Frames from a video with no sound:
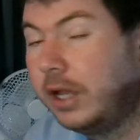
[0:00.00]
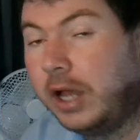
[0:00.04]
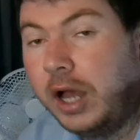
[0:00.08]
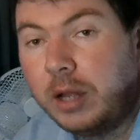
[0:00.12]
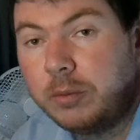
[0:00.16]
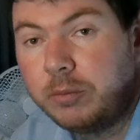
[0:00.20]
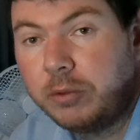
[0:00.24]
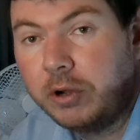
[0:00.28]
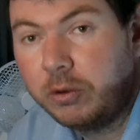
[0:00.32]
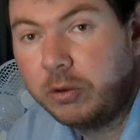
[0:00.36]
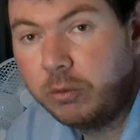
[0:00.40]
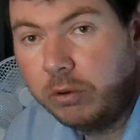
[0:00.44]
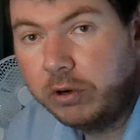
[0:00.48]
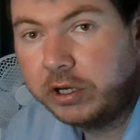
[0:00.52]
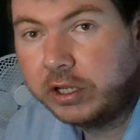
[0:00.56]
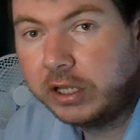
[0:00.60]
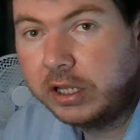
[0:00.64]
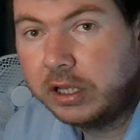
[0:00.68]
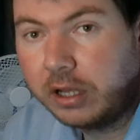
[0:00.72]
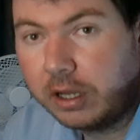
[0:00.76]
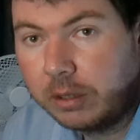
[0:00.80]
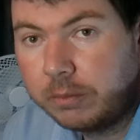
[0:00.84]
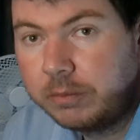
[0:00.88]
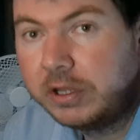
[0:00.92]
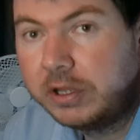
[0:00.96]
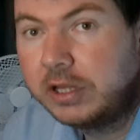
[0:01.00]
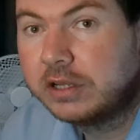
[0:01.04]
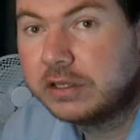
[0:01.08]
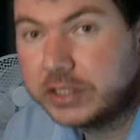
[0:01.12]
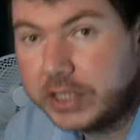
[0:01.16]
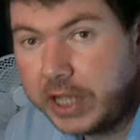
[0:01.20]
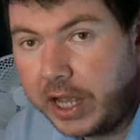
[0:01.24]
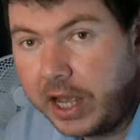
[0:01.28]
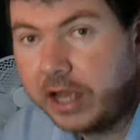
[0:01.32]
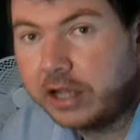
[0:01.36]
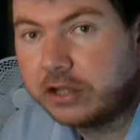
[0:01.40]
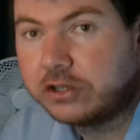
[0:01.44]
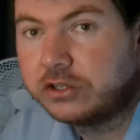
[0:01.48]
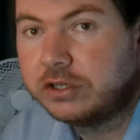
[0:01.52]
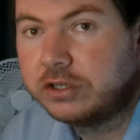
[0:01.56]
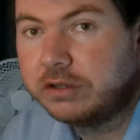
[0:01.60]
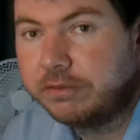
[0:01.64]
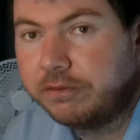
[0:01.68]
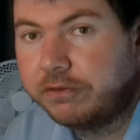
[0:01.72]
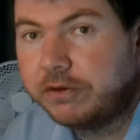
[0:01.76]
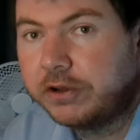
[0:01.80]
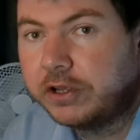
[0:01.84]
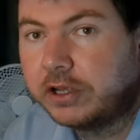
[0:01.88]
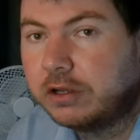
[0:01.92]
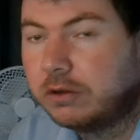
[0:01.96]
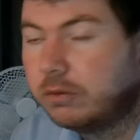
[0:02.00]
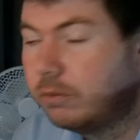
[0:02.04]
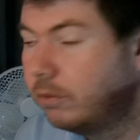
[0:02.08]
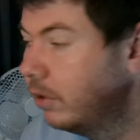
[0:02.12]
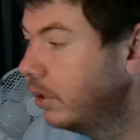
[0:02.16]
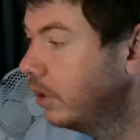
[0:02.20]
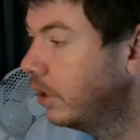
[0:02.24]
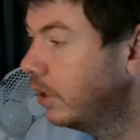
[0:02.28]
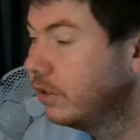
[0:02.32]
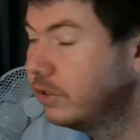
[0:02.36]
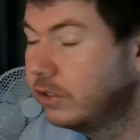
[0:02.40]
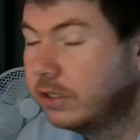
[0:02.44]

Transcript: And by working, I mean it's actually freaking working.